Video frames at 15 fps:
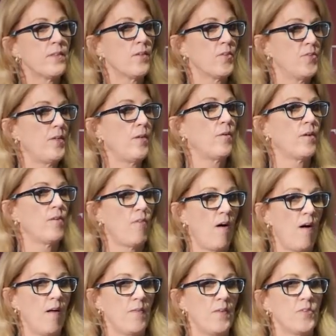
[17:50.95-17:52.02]
little secret of
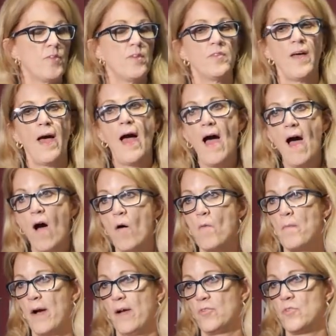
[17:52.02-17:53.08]
all this is how
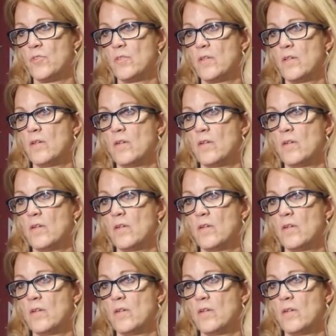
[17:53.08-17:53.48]
much